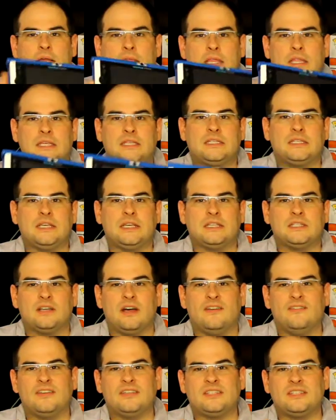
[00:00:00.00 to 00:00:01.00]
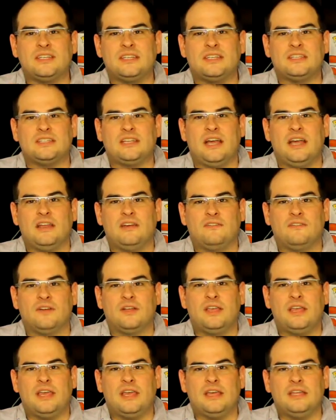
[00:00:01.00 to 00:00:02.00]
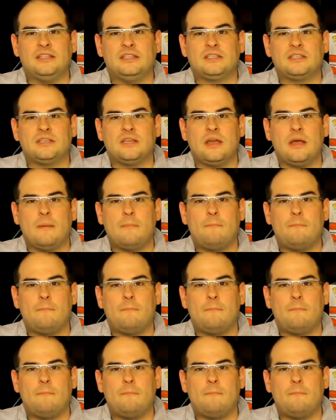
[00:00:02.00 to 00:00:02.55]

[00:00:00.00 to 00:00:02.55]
This thing is obviously designed for kids,